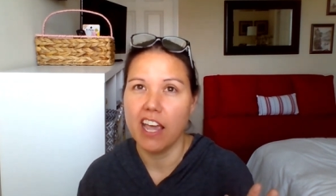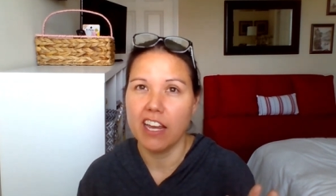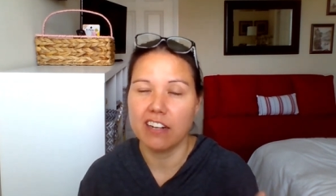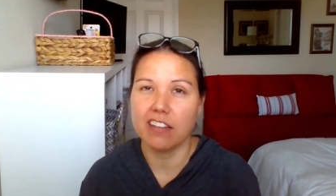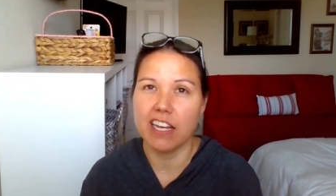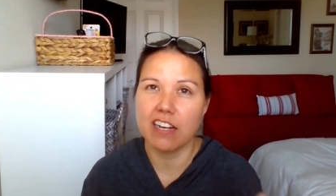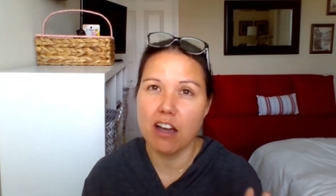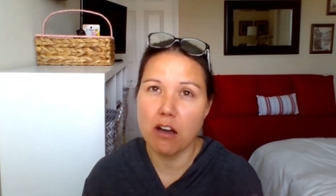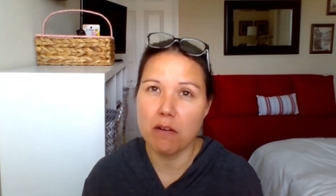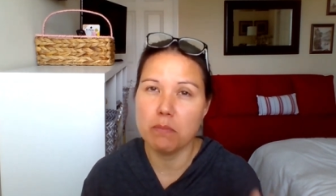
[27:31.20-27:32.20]
You're like,
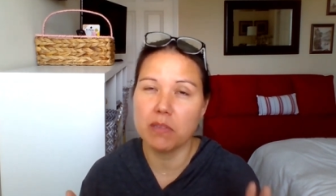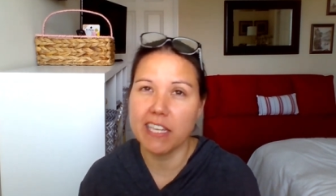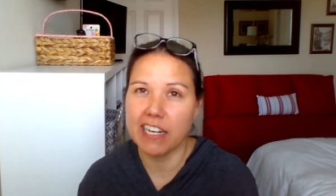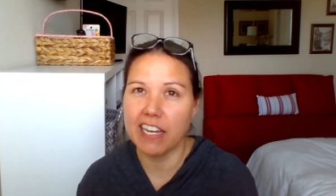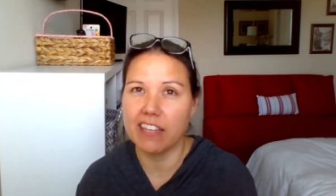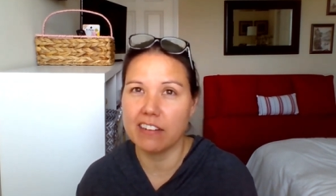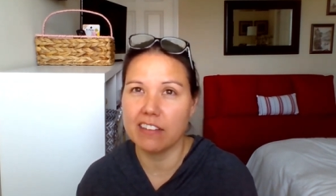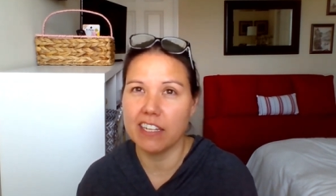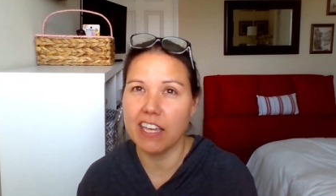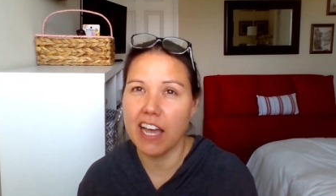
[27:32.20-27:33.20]
"No, I'm bleeding." And they're
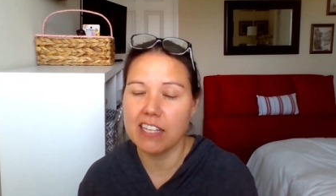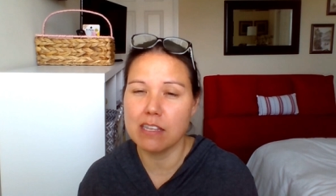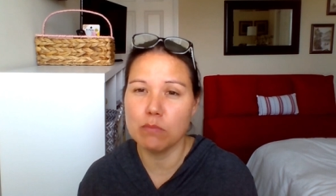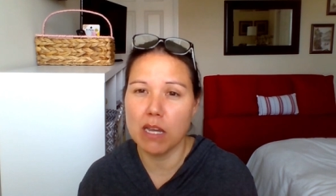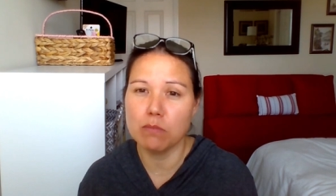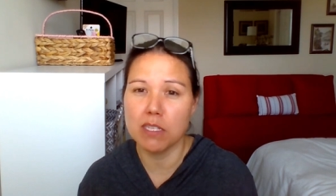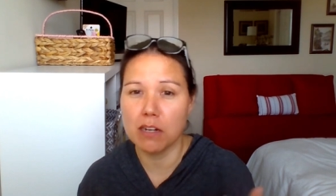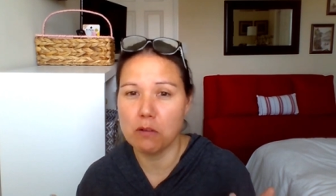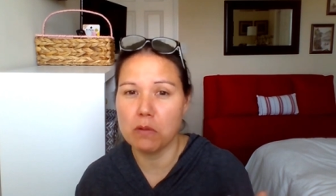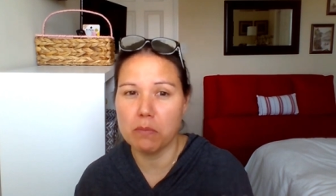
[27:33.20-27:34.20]
like, "Yeah, sometimes, you
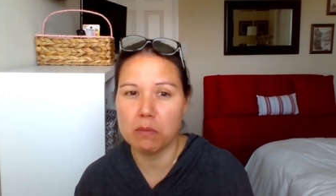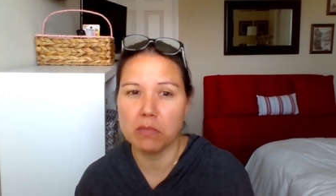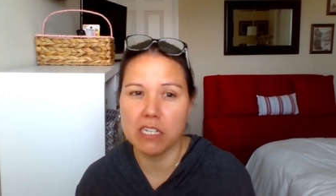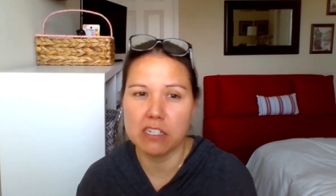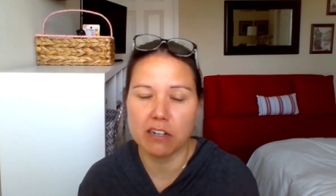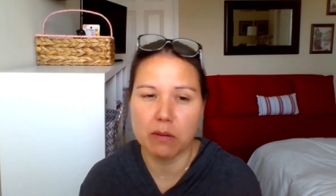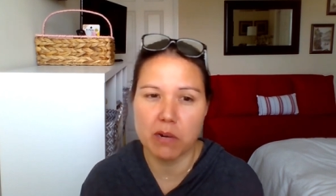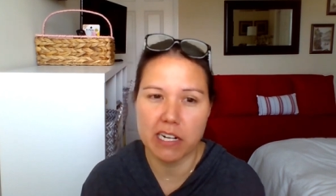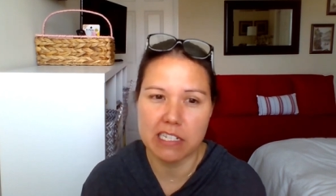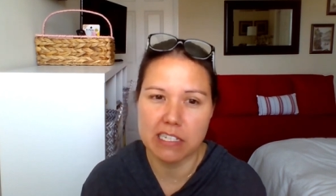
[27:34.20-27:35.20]
know, women bleed during
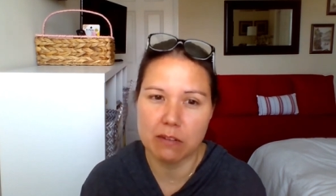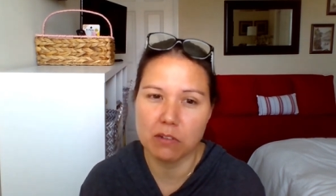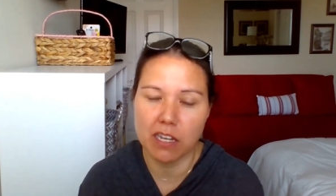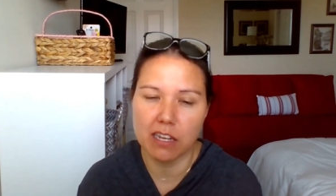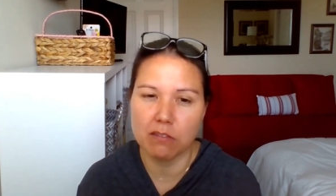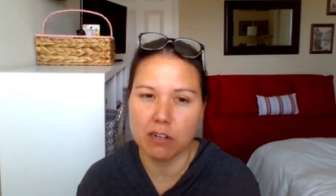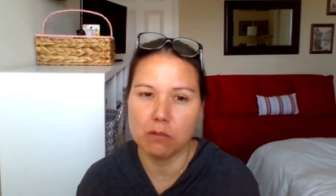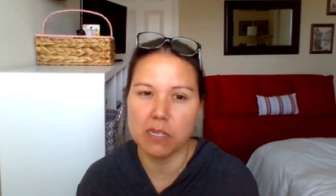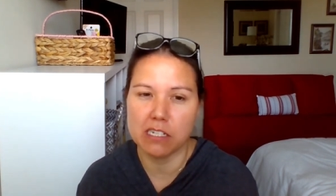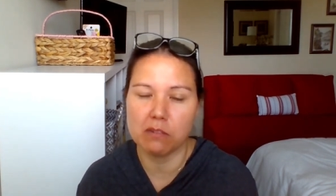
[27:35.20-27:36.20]
pregnancy, we'll get you an
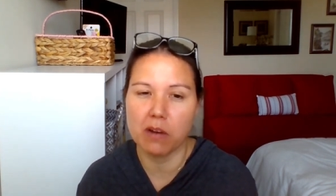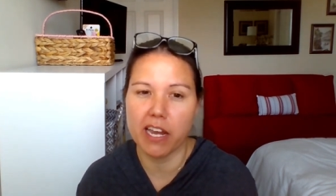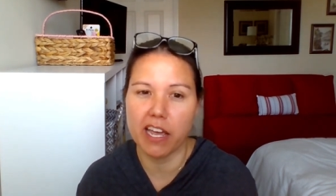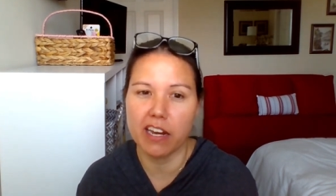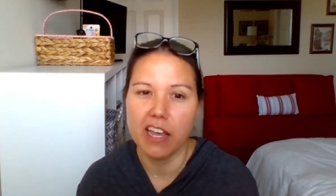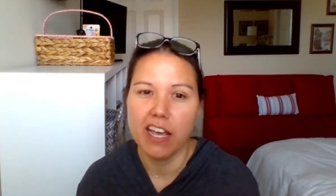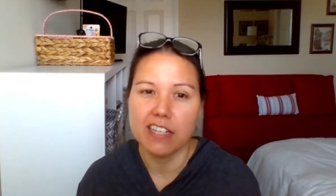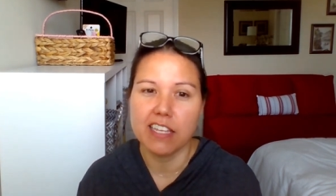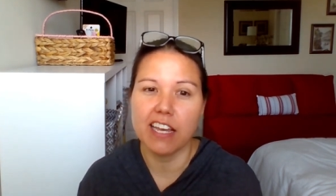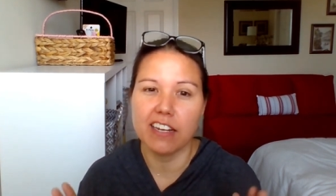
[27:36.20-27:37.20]
OBGYN.
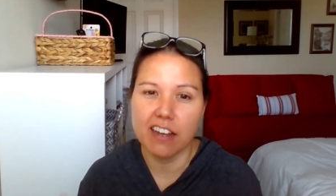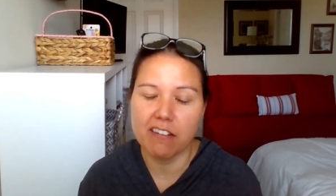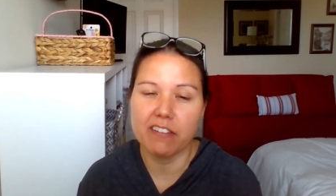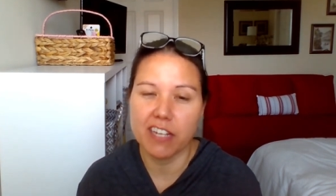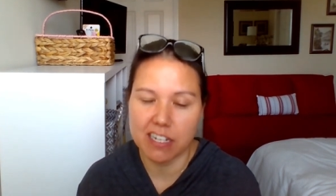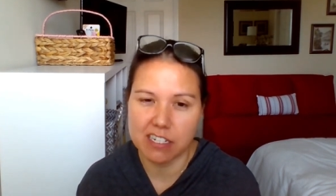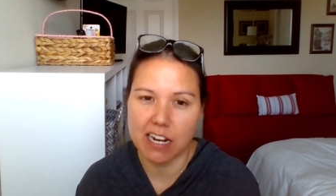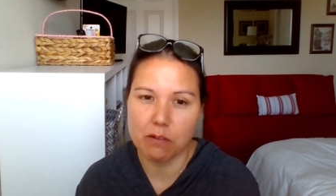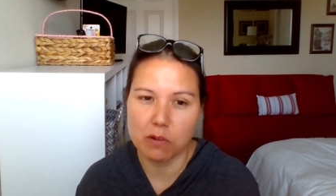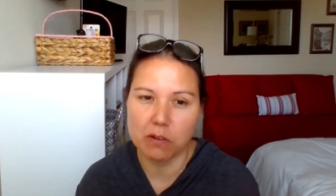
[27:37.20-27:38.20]
It's like, "No, I have a
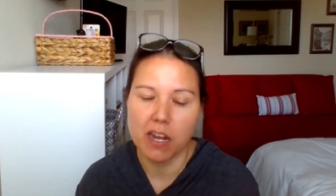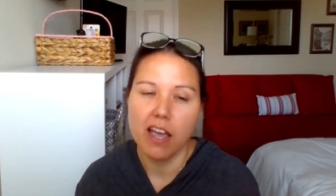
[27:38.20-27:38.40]
gunshot wound."